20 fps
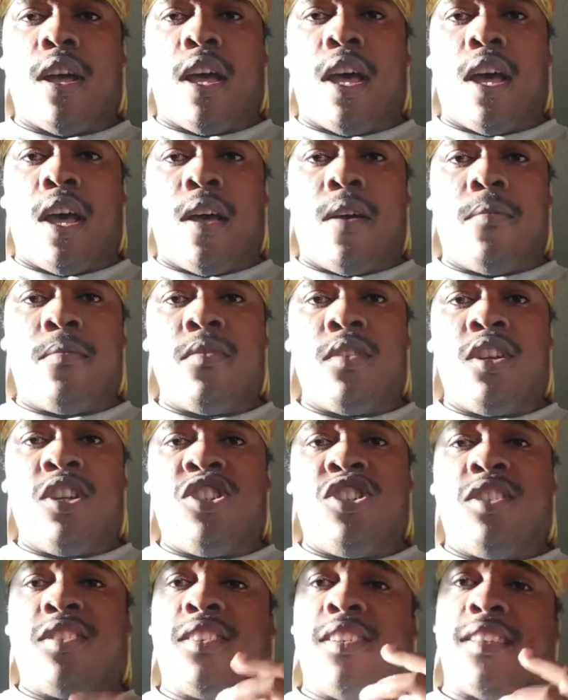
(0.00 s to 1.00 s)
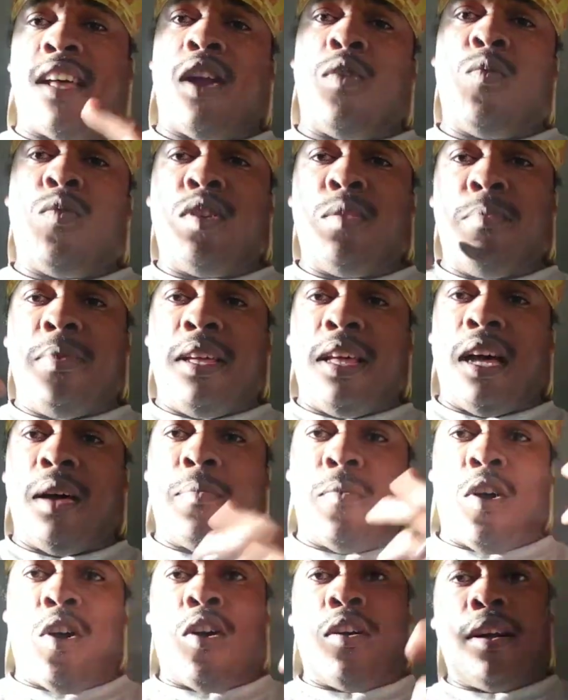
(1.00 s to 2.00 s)
Um just cuz I don't want to be
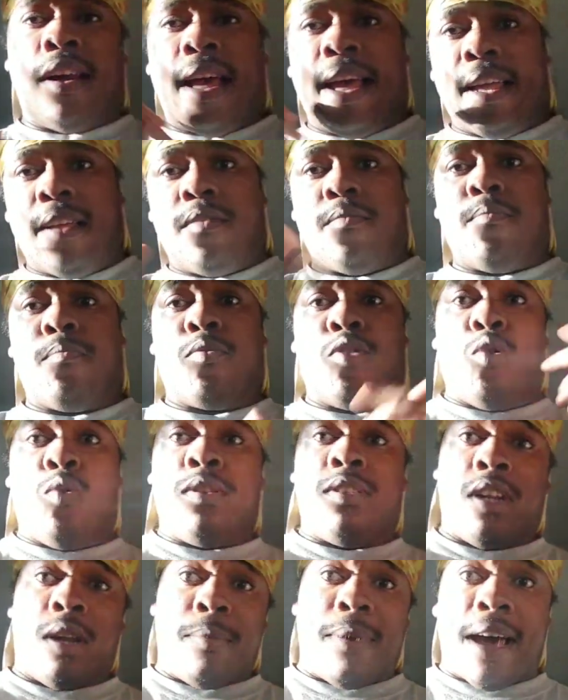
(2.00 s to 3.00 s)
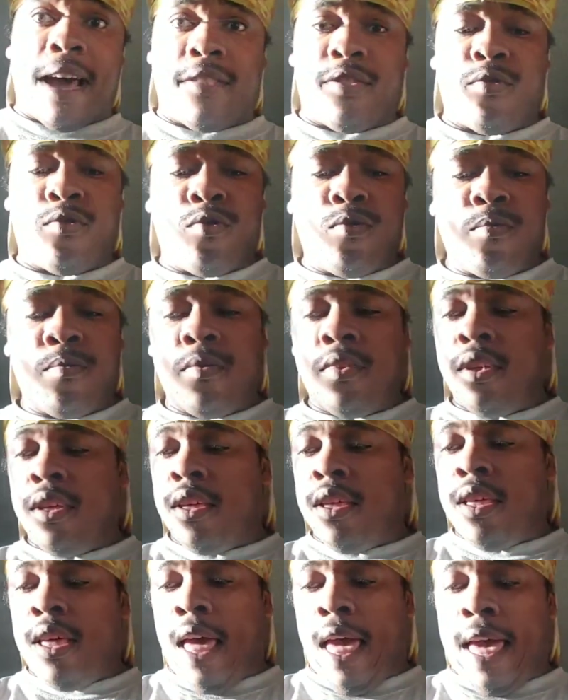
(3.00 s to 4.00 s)
up all night going to the bathroom.
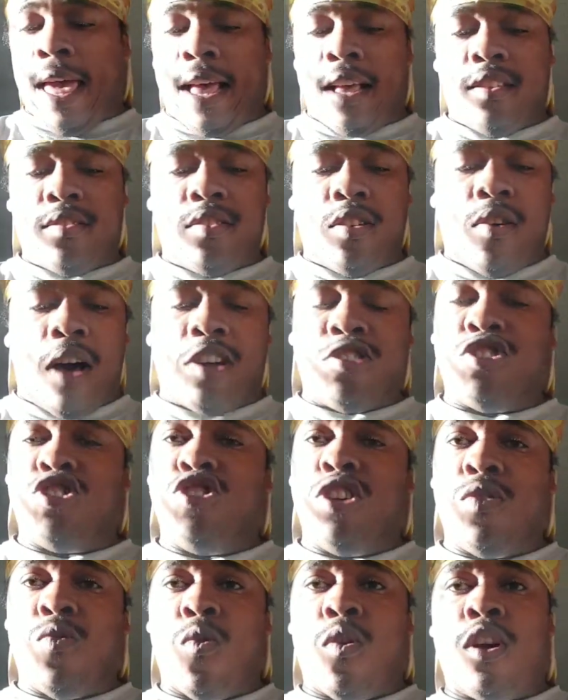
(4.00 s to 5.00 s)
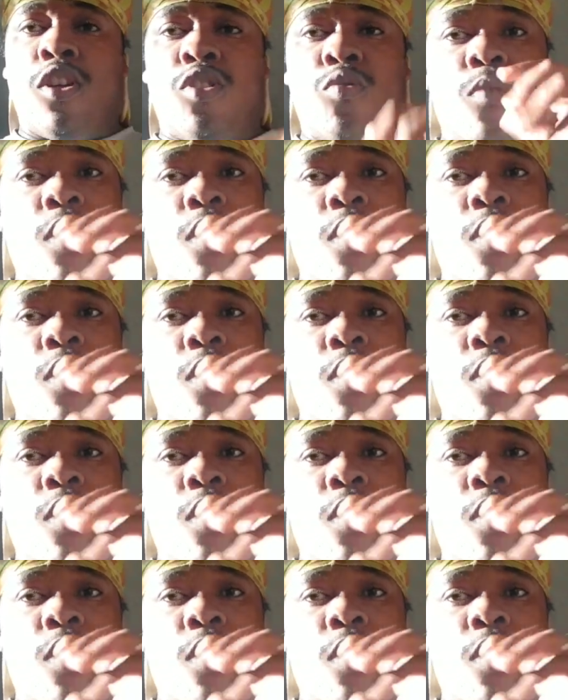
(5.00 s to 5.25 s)
And so I'll just drink water